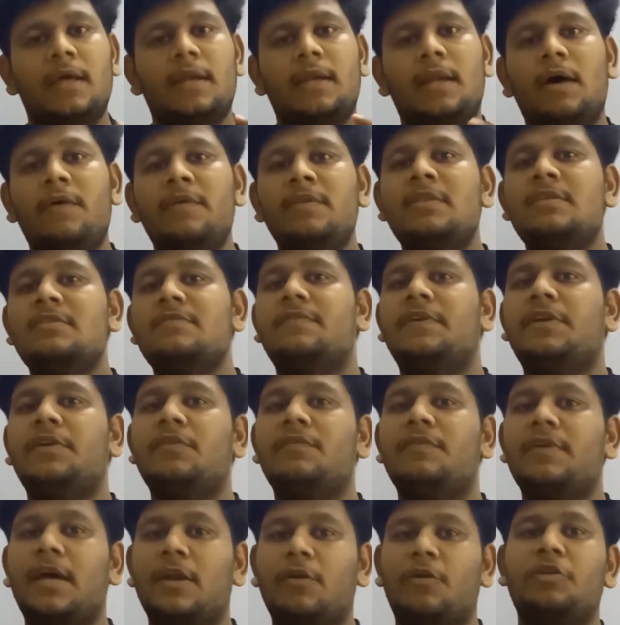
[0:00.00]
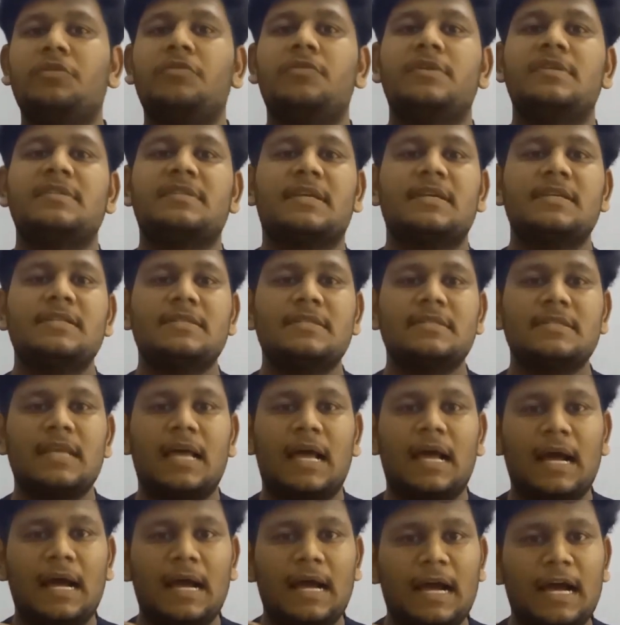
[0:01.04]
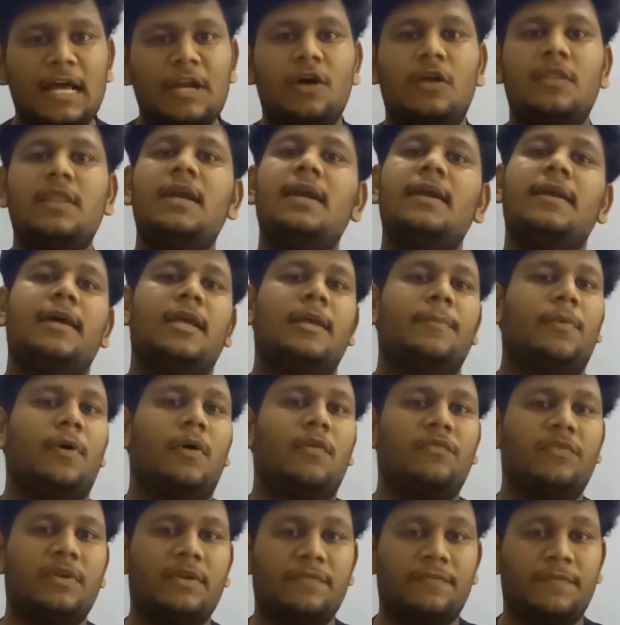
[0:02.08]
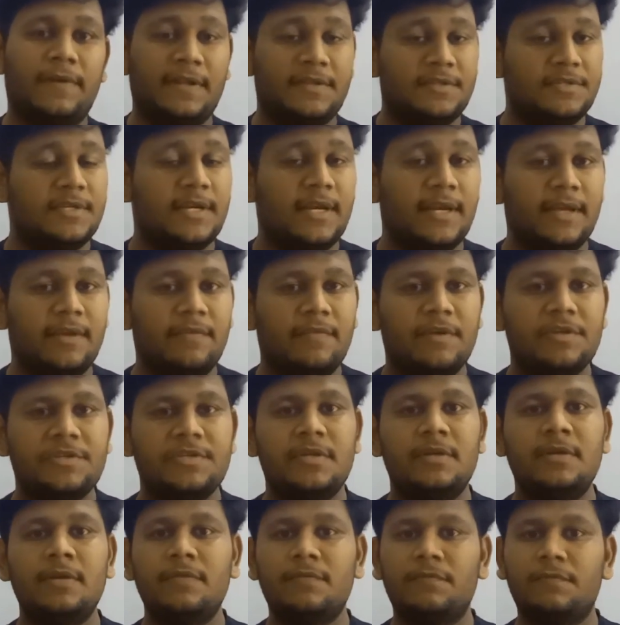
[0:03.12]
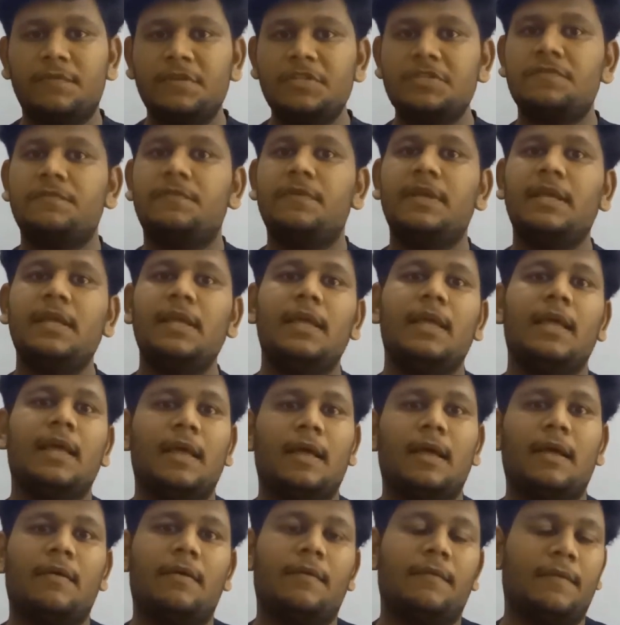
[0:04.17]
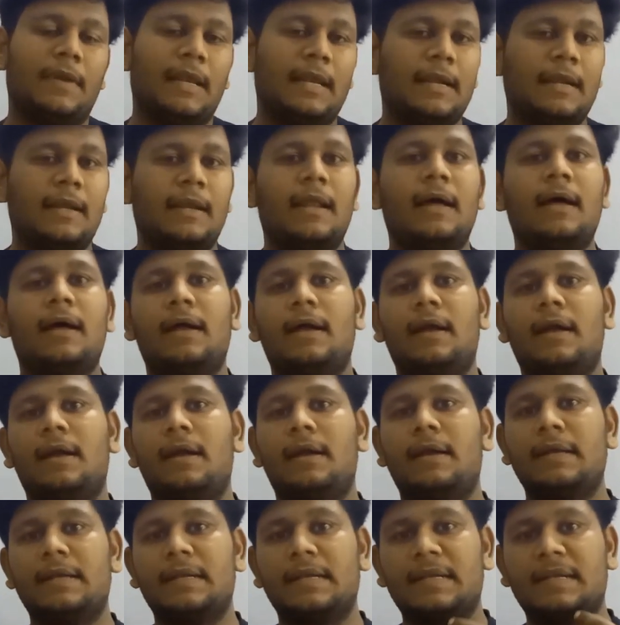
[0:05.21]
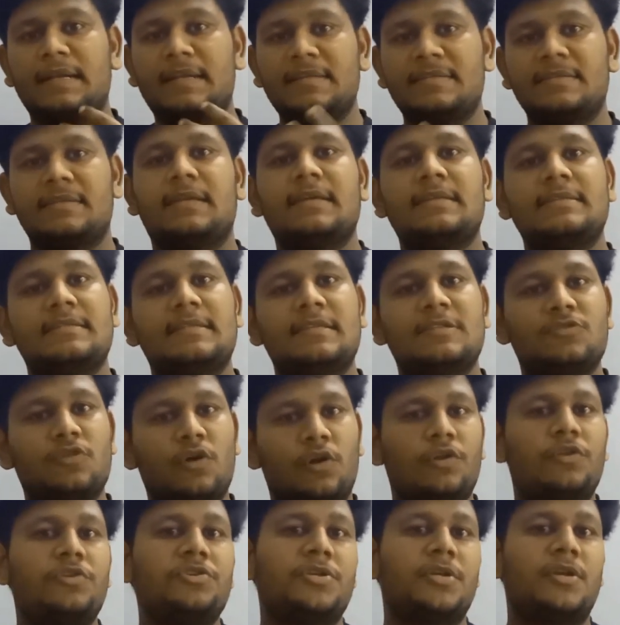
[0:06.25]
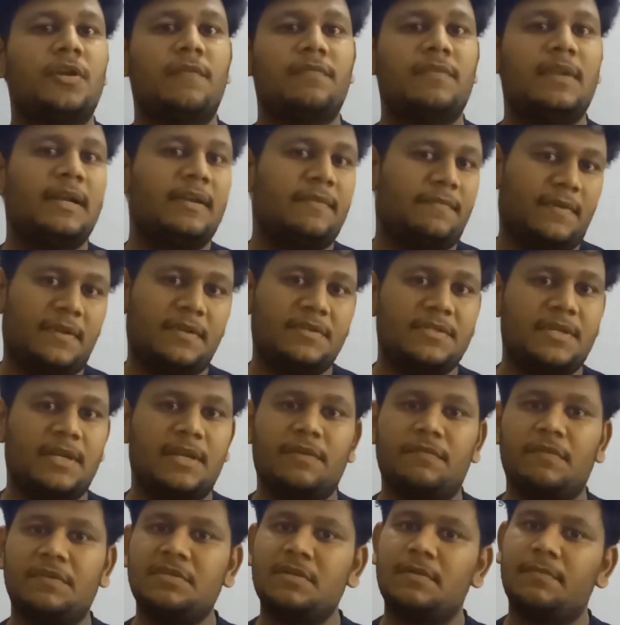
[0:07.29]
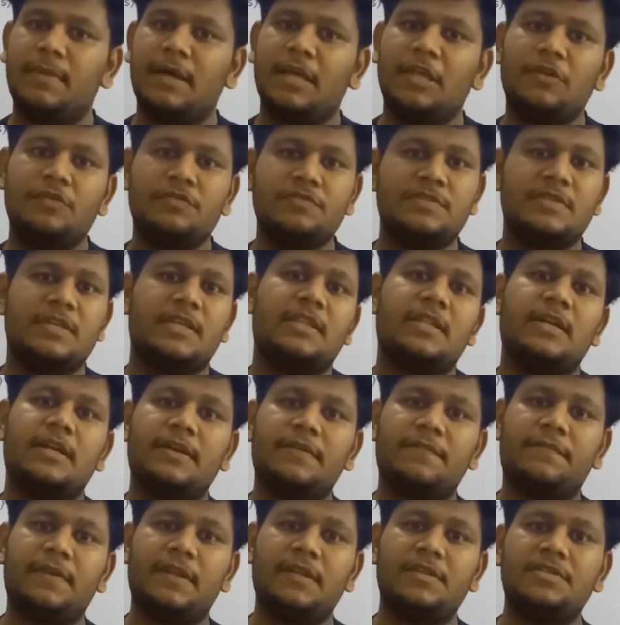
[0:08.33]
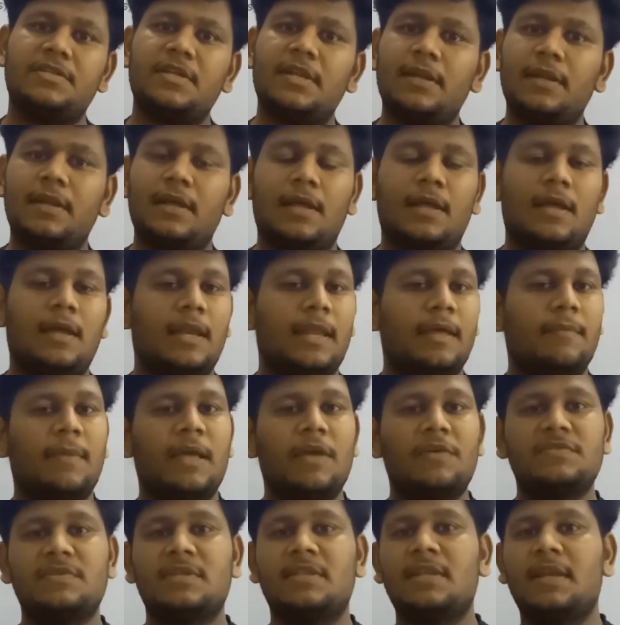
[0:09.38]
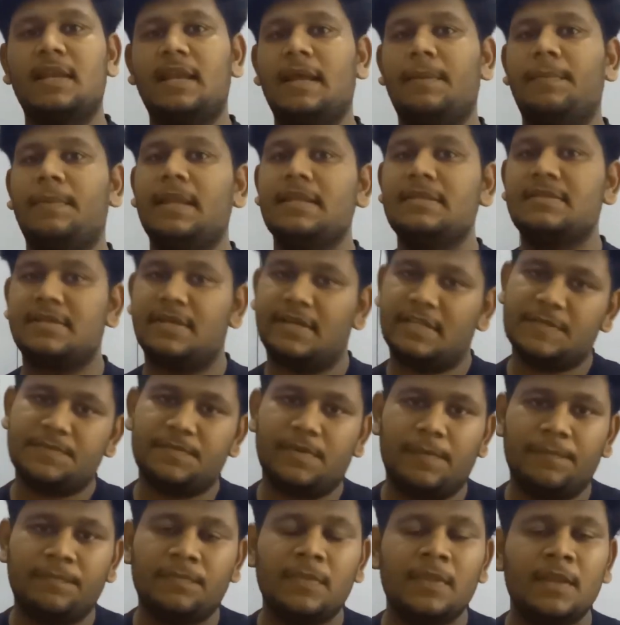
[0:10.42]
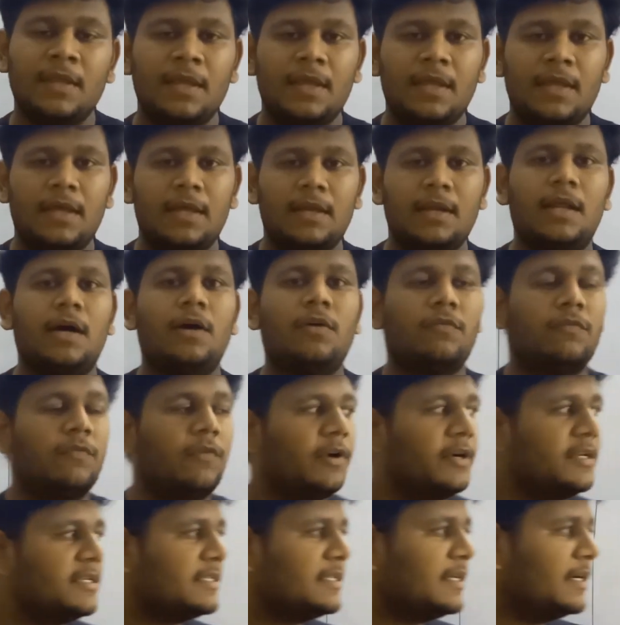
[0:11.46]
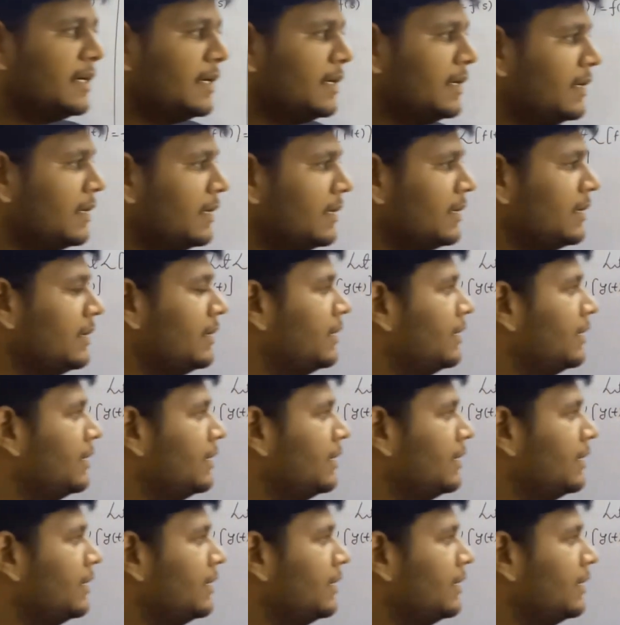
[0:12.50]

Now in this video, we are going to discuss another type of differential equation which we will discuss the solution of the differential equation by using the by using the Laplace transform. Now what is the